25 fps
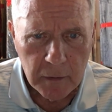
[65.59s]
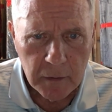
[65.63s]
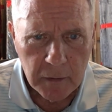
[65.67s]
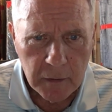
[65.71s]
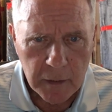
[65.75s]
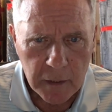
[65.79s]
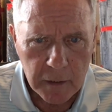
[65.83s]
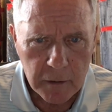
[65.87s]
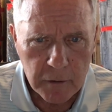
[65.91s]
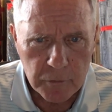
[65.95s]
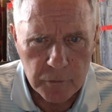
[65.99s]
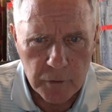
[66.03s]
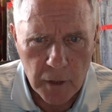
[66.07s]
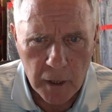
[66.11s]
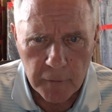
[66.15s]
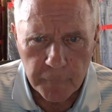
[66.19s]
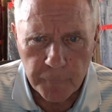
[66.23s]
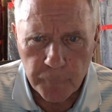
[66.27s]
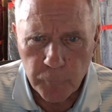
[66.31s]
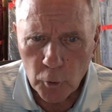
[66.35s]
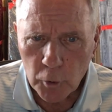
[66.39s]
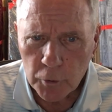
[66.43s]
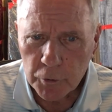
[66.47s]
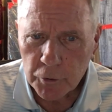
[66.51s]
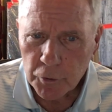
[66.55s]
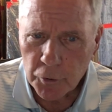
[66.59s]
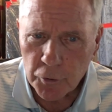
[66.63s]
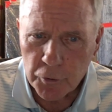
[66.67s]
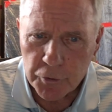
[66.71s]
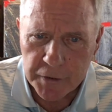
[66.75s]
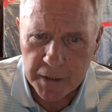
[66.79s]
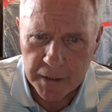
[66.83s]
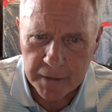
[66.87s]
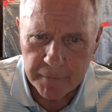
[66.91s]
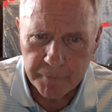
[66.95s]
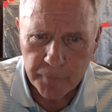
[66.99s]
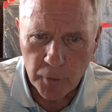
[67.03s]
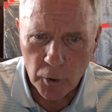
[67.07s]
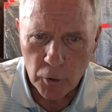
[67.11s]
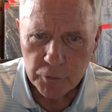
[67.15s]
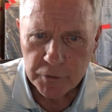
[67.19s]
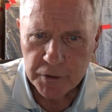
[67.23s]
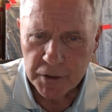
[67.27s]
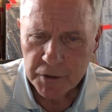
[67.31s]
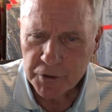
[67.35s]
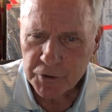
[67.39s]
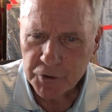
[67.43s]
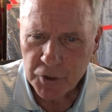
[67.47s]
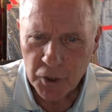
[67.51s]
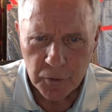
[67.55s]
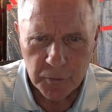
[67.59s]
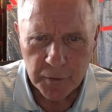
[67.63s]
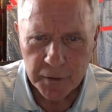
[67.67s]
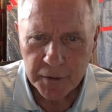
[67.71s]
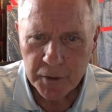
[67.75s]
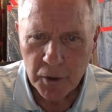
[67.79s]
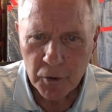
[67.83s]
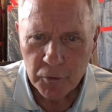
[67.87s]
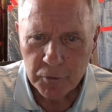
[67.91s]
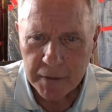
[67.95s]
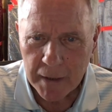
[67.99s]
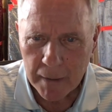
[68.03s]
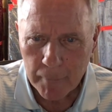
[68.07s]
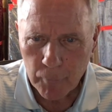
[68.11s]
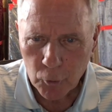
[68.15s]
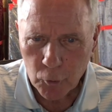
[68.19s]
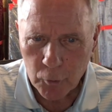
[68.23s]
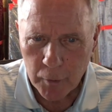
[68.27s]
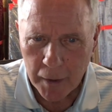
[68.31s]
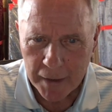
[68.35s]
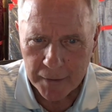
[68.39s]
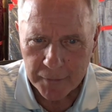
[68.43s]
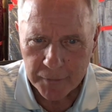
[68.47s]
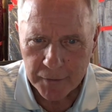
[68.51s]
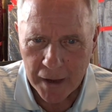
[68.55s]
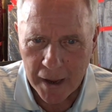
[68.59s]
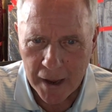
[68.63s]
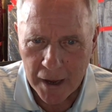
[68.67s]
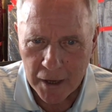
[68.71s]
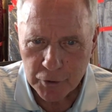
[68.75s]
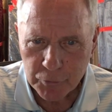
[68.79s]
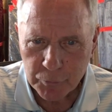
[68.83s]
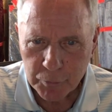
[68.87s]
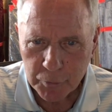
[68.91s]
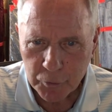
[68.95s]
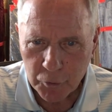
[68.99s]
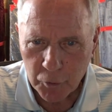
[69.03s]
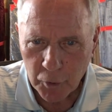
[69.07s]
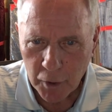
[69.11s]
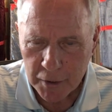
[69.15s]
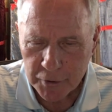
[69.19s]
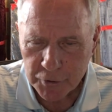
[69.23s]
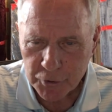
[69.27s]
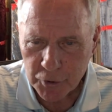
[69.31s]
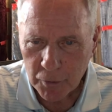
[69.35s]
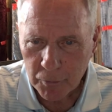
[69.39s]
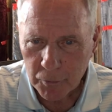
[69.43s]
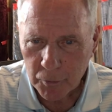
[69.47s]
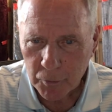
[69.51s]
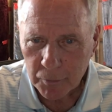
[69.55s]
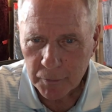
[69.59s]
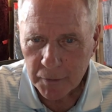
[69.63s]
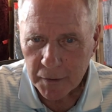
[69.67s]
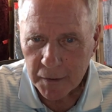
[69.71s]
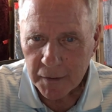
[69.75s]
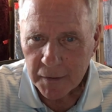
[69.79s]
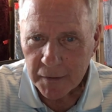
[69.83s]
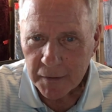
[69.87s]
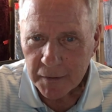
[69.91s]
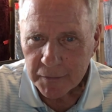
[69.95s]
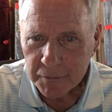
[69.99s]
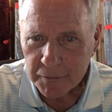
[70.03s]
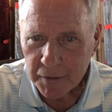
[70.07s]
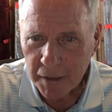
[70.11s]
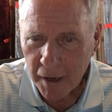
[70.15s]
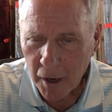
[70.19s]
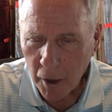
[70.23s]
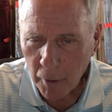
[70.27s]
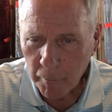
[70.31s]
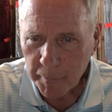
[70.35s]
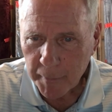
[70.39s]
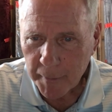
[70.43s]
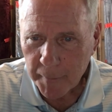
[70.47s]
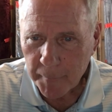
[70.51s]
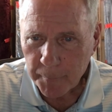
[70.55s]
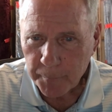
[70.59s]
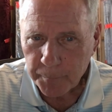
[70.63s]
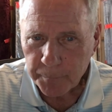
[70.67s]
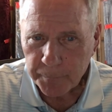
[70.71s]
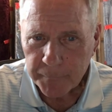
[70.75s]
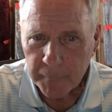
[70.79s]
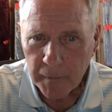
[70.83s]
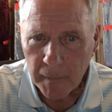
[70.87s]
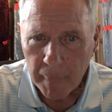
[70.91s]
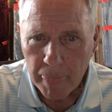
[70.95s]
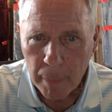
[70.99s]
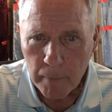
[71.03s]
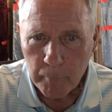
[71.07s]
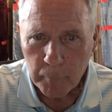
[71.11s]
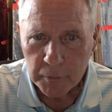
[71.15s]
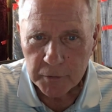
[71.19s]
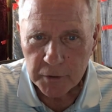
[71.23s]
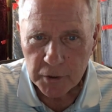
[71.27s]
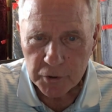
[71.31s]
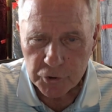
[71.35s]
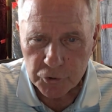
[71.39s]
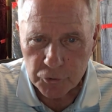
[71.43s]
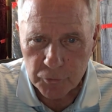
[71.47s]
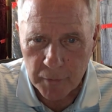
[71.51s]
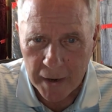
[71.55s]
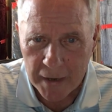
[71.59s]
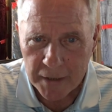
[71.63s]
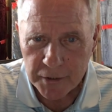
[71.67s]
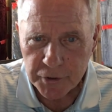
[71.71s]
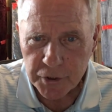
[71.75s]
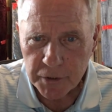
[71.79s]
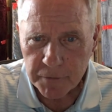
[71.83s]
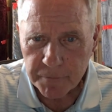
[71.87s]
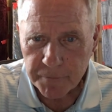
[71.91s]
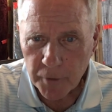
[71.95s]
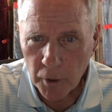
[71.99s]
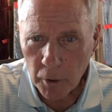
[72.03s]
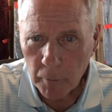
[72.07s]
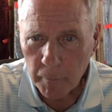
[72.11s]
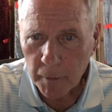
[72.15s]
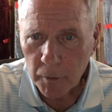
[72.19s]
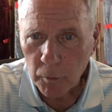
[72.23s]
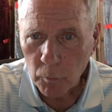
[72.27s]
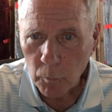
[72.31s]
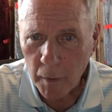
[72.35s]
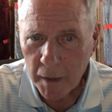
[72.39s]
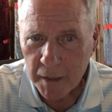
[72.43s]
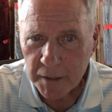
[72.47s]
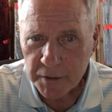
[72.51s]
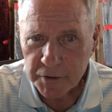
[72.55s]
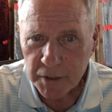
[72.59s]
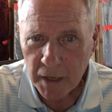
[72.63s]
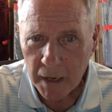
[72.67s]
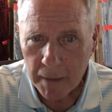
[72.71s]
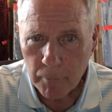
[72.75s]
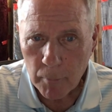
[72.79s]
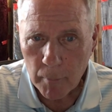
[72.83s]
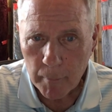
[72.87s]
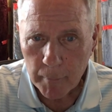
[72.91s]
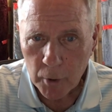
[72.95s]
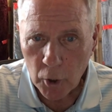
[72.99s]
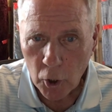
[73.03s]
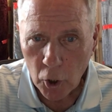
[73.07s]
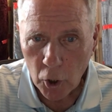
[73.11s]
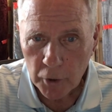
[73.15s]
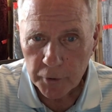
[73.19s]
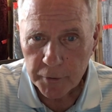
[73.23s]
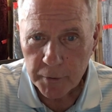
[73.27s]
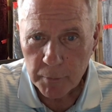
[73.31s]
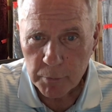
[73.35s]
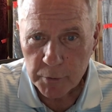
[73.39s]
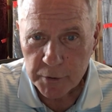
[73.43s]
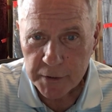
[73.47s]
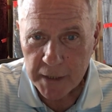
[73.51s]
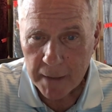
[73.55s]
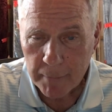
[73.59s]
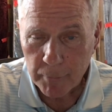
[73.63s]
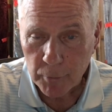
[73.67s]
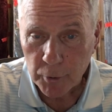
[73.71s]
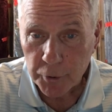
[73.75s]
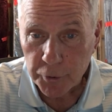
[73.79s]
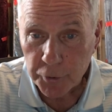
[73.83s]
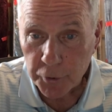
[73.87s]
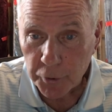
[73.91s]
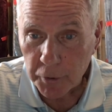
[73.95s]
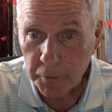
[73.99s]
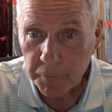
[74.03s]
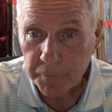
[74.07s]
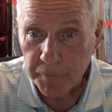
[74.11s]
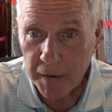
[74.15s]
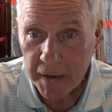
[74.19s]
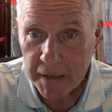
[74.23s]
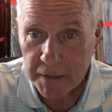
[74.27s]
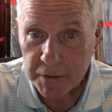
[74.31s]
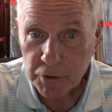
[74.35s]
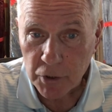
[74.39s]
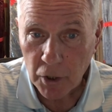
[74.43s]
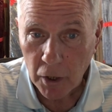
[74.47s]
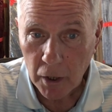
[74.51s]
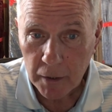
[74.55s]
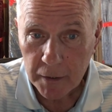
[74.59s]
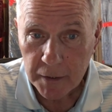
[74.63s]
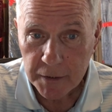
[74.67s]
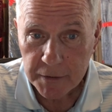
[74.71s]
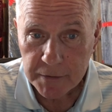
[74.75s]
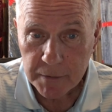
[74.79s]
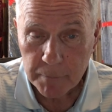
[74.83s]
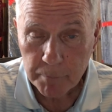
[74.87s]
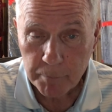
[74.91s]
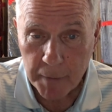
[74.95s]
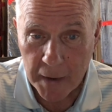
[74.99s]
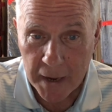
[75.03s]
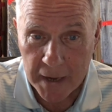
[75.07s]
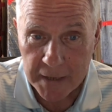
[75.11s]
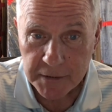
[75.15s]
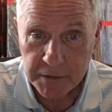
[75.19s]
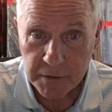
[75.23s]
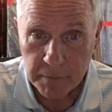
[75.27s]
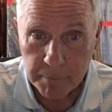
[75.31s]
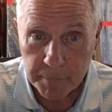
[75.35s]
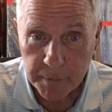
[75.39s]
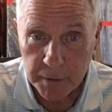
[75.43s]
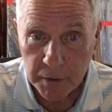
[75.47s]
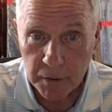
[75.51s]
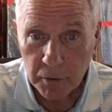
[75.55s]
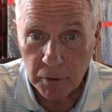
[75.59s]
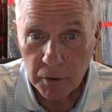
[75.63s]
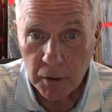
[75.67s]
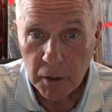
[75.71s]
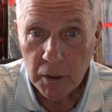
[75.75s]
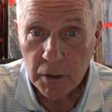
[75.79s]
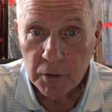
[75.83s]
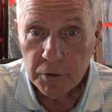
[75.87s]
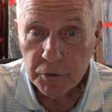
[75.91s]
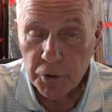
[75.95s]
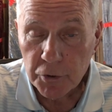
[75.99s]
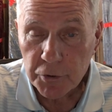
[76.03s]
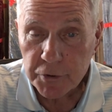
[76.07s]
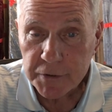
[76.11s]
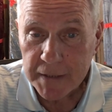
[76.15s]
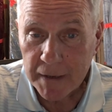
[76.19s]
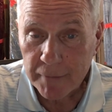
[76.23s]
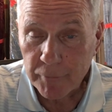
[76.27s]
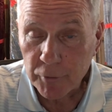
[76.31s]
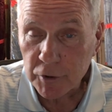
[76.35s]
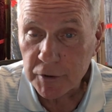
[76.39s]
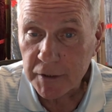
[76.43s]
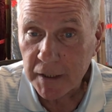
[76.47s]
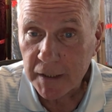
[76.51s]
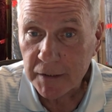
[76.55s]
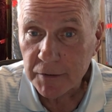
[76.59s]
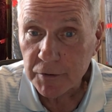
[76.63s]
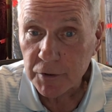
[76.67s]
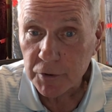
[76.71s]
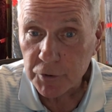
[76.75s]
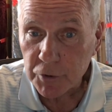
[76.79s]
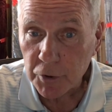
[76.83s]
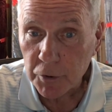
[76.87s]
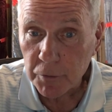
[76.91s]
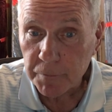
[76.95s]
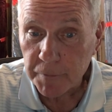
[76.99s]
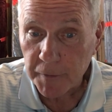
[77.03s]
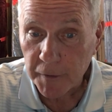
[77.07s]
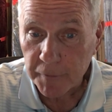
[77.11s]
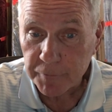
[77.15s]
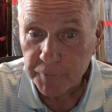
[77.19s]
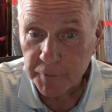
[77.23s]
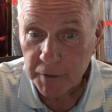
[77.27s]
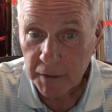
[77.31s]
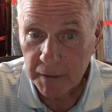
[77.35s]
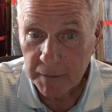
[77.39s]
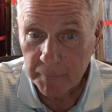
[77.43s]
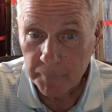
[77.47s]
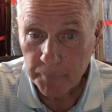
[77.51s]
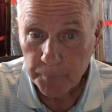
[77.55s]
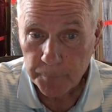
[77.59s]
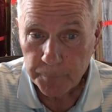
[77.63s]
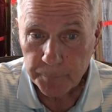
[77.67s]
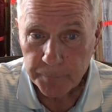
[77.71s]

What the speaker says: He could not afford to lose any votes, and certainly no Democrat in the House would cross over to help him. But the strategy fell by the wayside when McCarthy was able to unify his caucus and pass a bill 217 to 215.